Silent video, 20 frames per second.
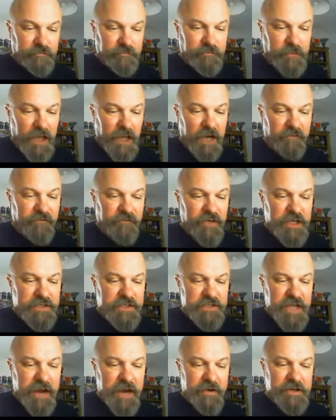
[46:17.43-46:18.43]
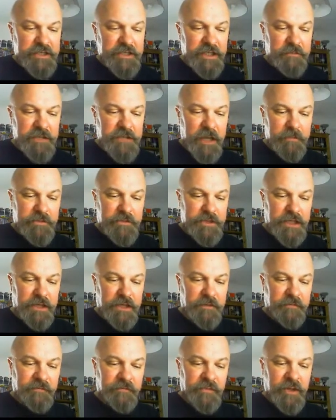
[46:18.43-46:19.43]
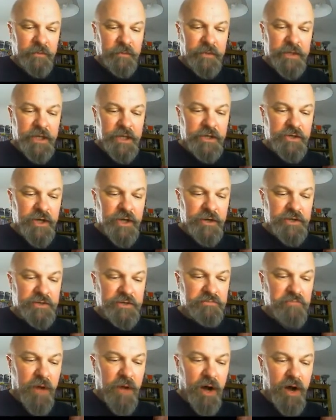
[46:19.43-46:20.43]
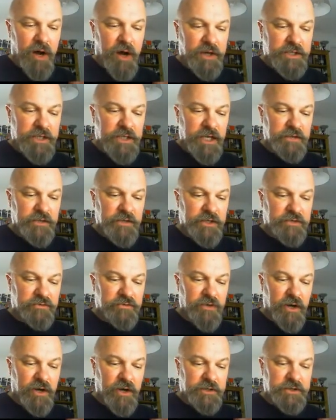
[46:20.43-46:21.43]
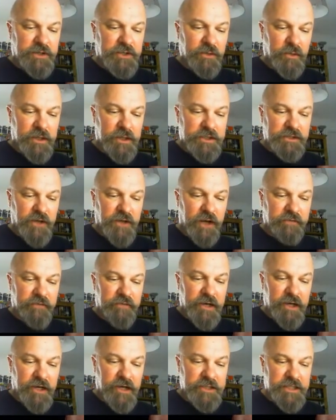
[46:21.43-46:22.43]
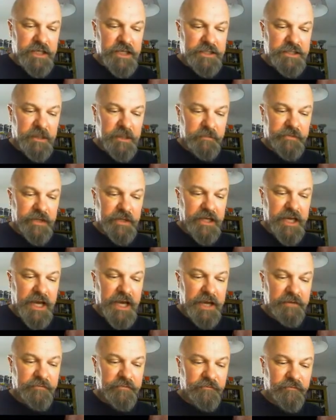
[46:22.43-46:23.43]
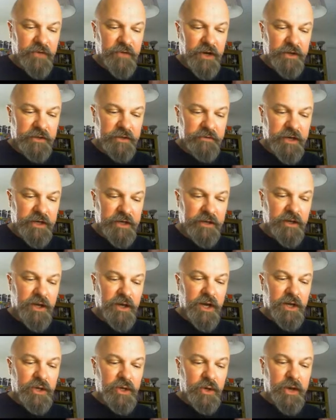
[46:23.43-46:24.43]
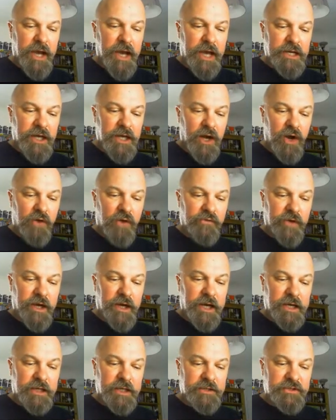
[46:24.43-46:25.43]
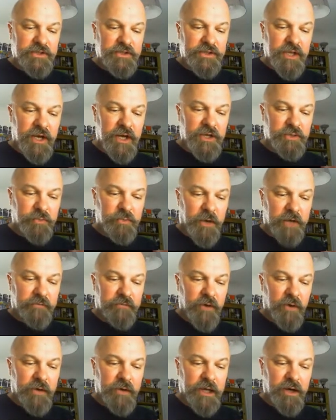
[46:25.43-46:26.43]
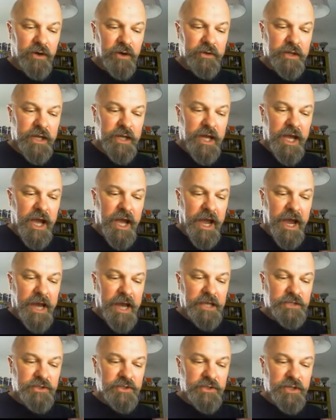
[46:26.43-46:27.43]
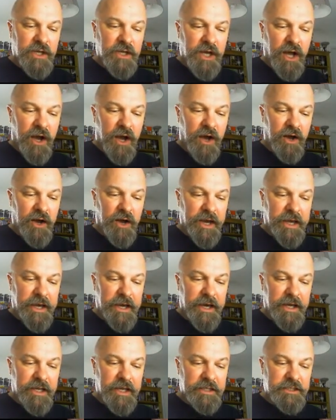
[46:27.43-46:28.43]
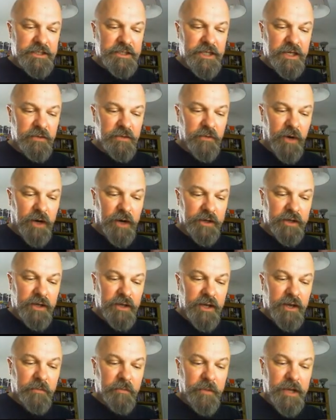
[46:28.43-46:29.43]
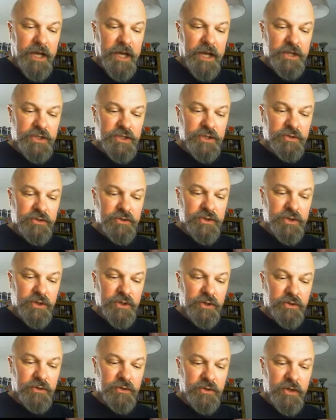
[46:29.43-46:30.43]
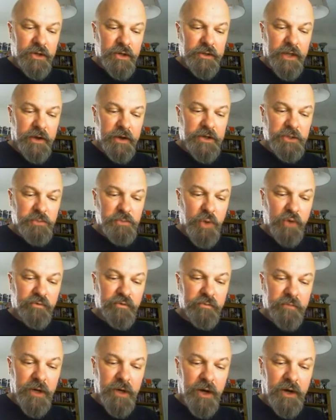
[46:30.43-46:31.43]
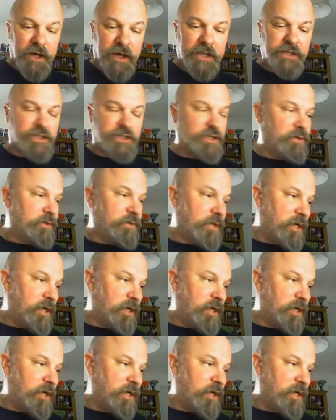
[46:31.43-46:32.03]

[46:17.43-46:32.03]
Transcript: At first, the area seems empty, but then you notice marks in the grass to one side and realise there's something hidden further in. You head over and can search by rolling on H I L S T 1, but as you do, there is movement behind you.